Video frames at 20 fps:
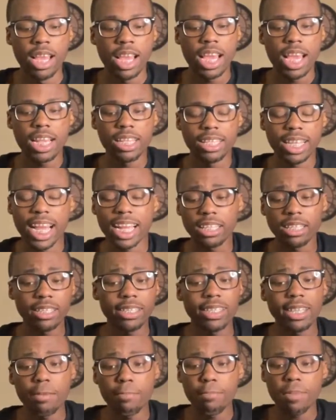It's not to
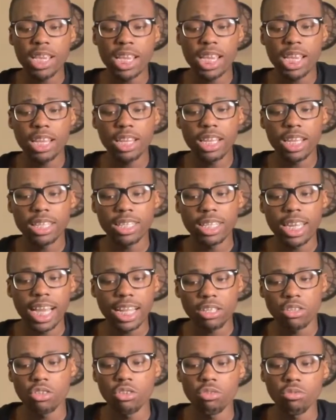demean, it's
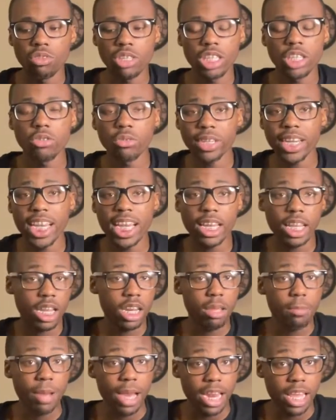not to degrade
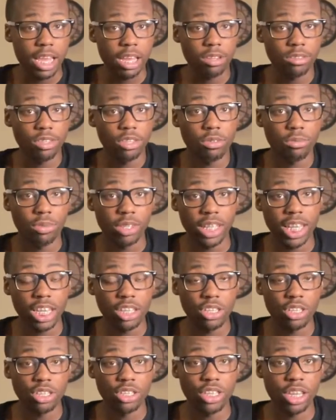anybody else's
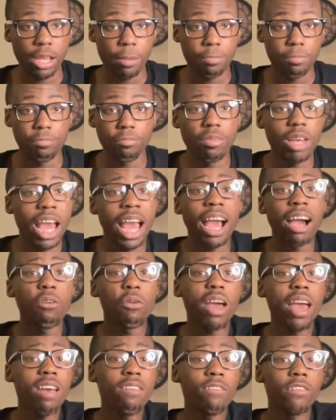relationship.
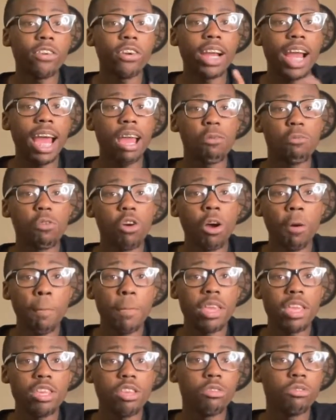However, I will
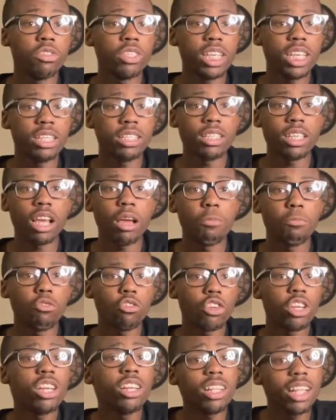be using some
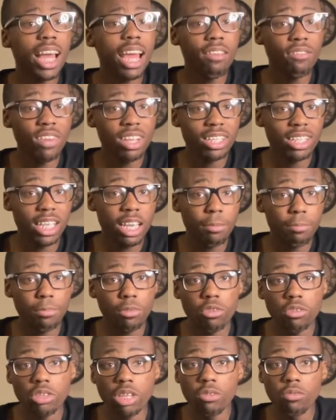real life
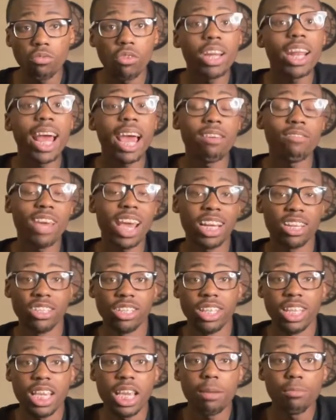examples of what I've
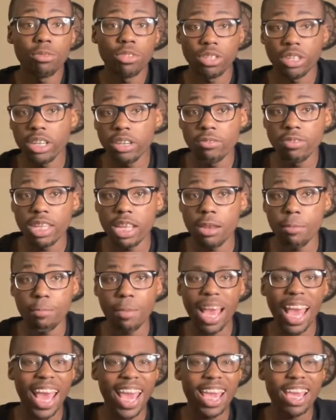actually observed in
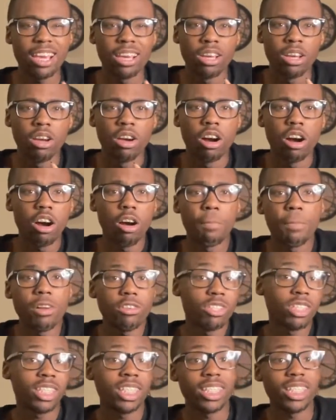my
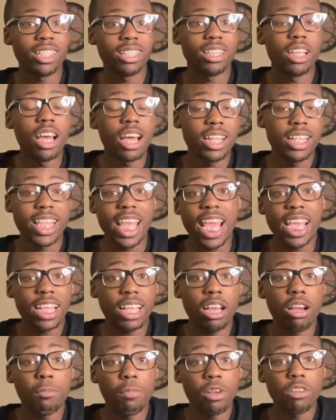almost a
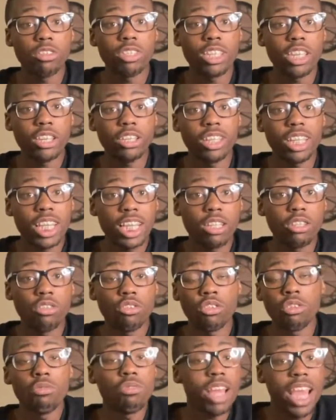dec almost nearly
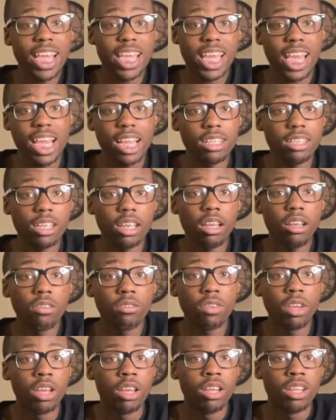two decades
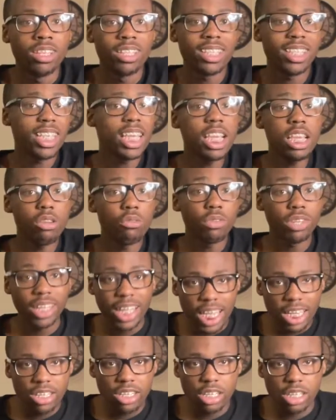of seeing
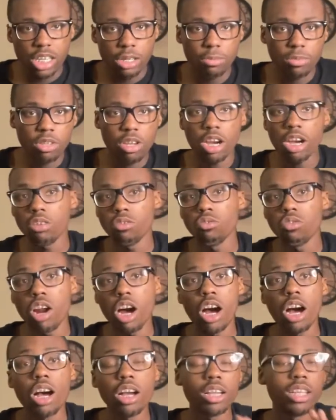relationships gone
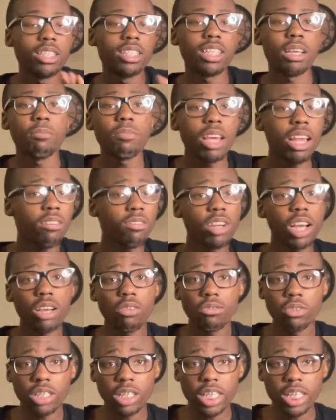wrong and some that have
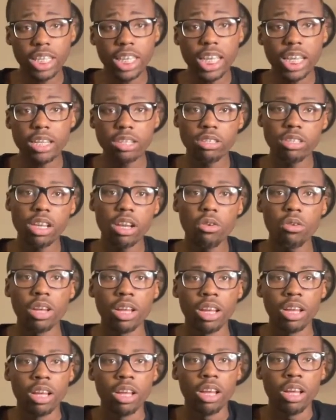gone really good.
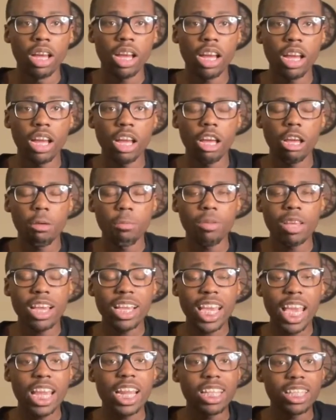So um,
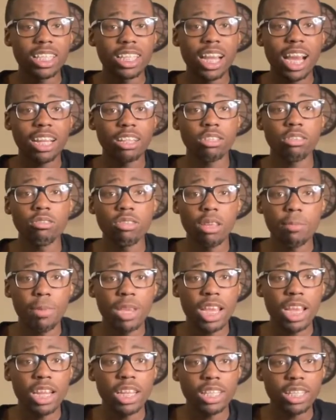again, it's not to
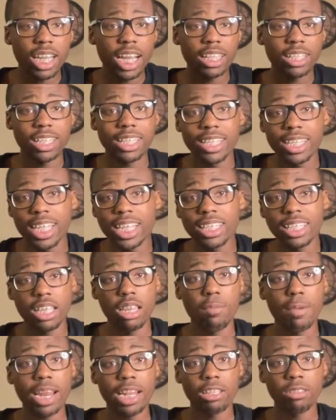demean, it's not to diss
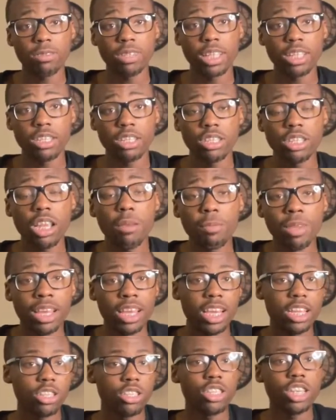anybody's relationship.
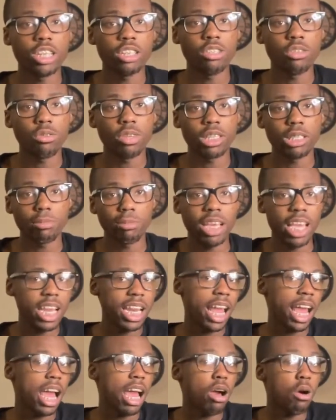It's just to
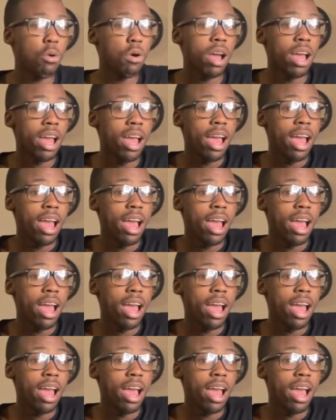explain how